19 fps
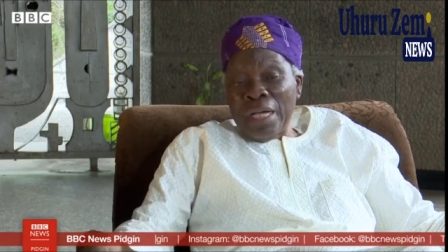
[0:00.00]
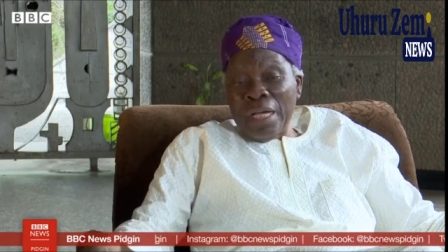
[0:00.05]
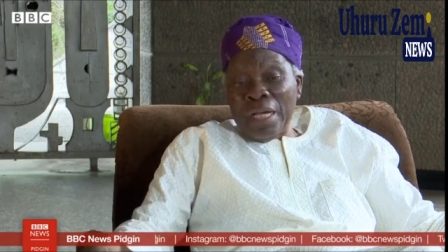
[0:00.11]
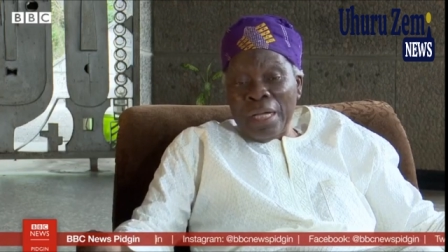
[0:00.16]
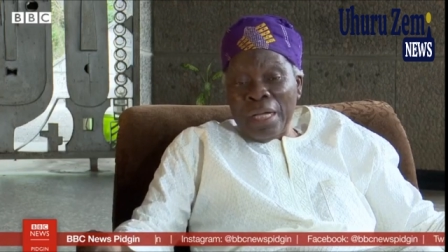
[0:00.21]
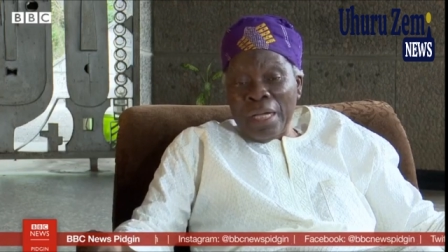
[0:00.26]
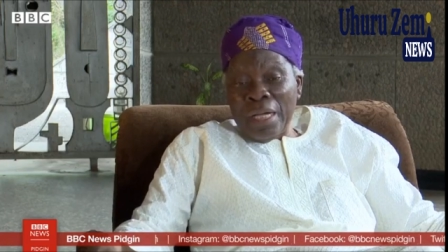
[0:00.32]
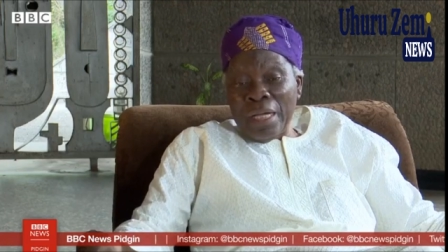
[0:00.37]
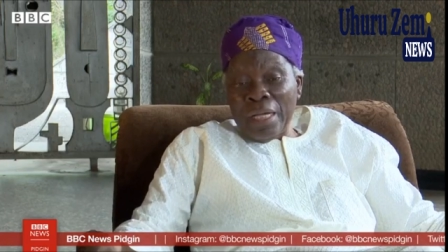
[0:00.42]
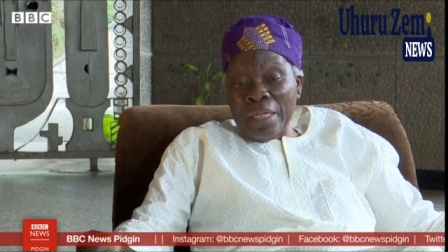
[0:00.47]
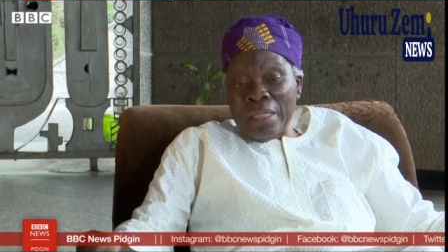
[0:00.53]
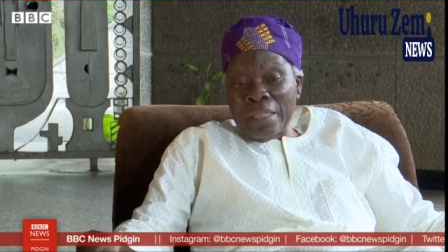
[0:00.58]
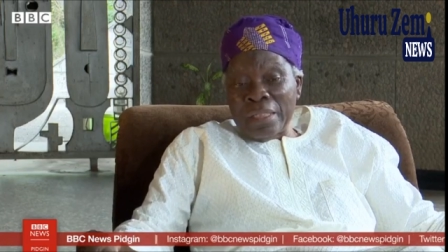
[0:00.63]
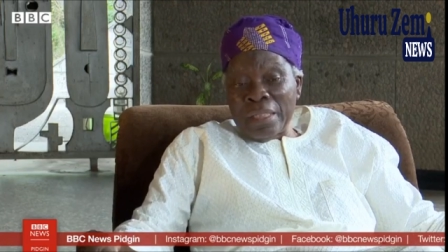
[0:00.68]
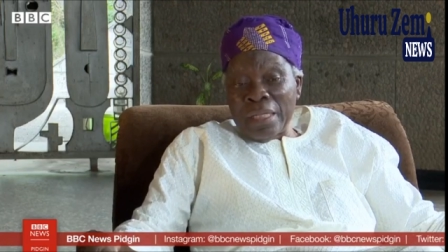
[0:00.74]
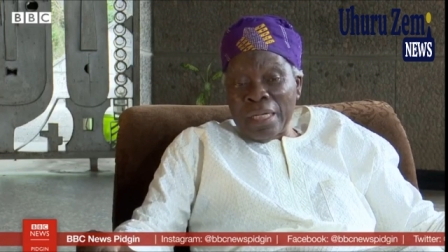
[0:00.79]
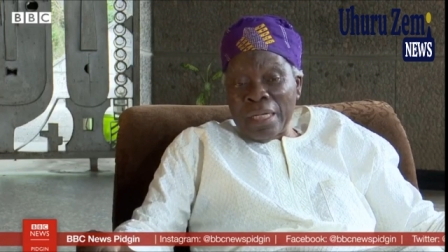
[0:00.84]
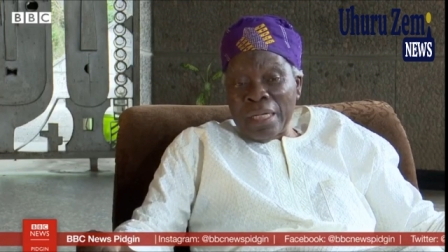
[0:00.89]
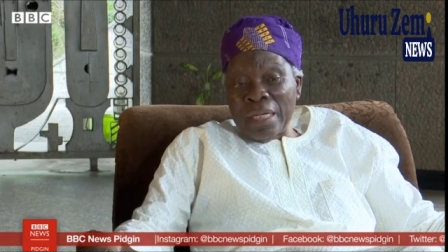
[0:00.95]

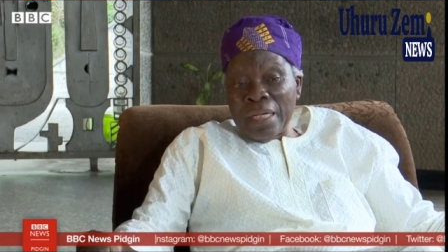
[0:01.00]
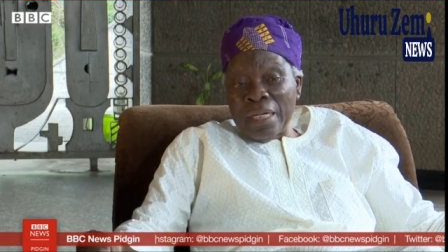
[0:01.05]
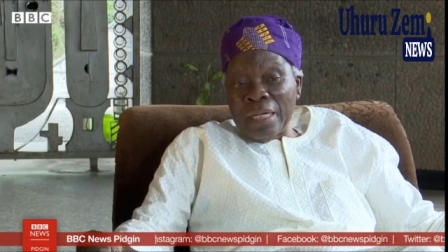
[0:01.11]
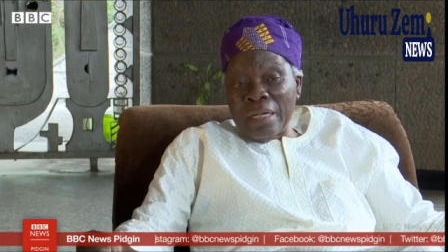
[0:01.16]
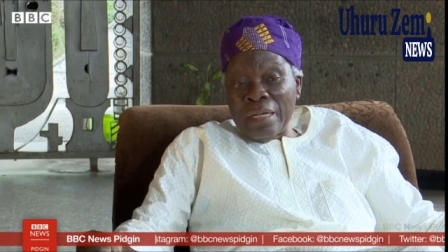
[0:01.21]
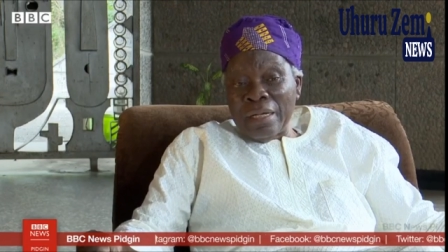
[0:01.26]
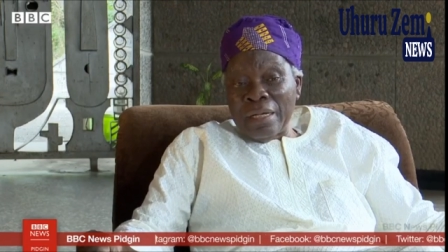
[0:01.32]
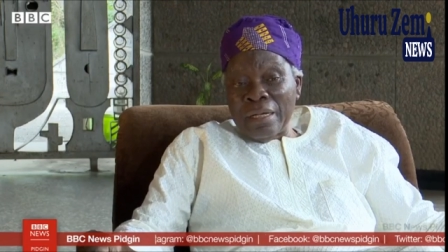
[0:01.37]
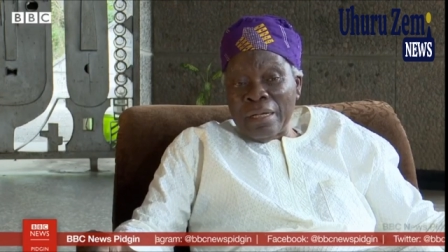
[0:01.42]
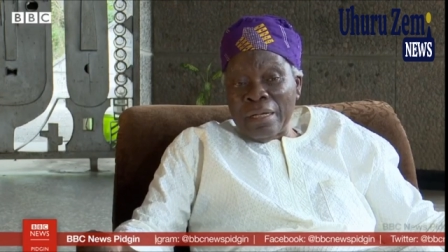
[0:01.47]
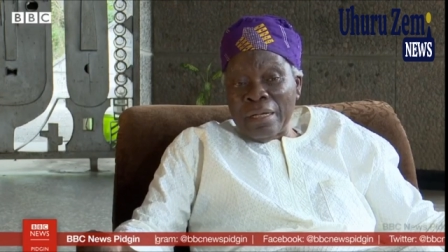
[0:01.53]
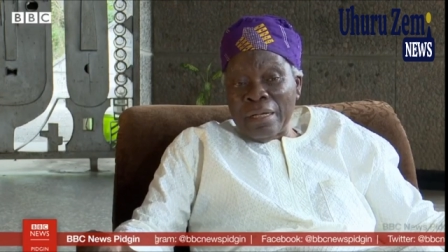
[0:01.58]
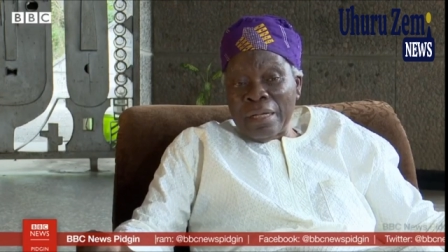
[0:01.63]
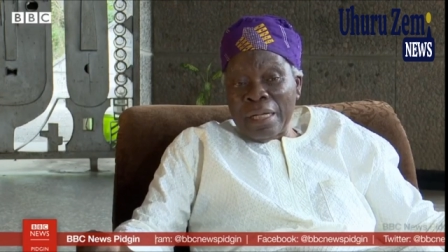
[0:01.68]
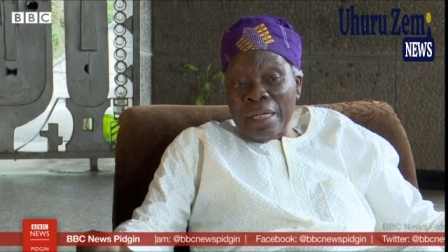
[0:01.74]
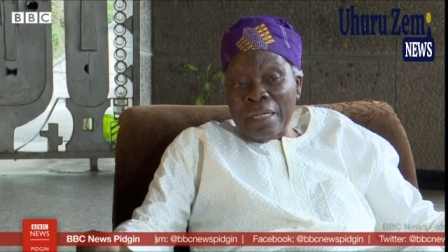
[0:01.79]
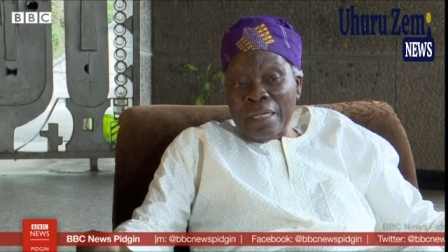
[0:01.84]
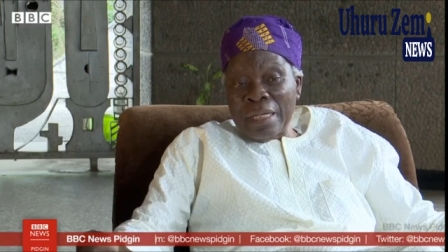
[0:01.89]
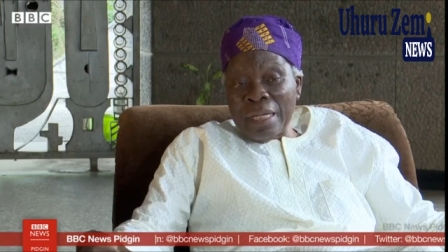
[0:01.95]
And
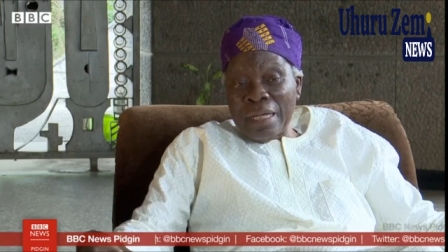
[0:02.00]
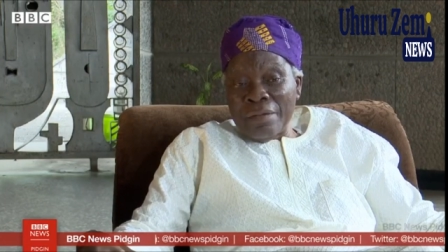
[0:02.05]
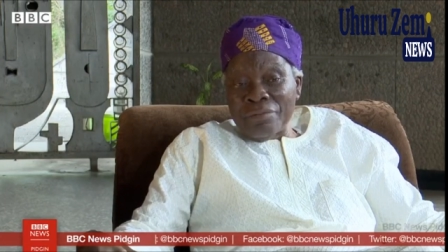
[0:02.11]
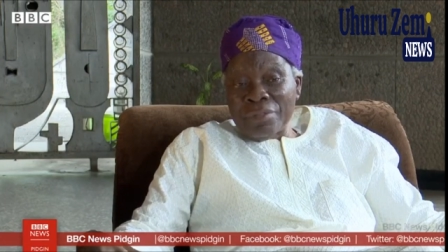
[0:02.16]
uh,